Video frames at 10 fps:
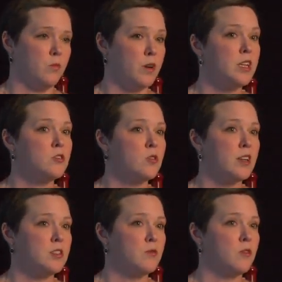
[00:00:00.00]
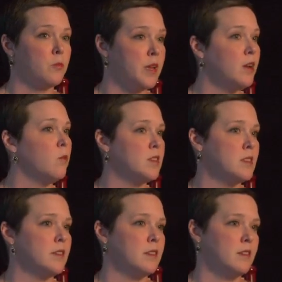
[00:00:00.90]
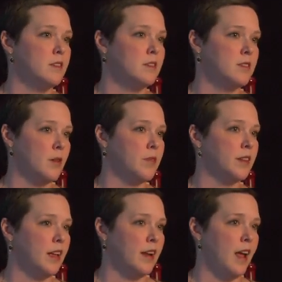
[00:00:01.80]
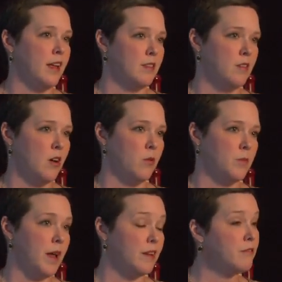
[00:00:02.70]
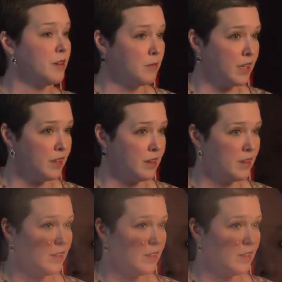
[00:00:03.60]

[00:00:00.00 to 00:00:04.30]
reconstruction for me wasn't something that I thought would benefit me.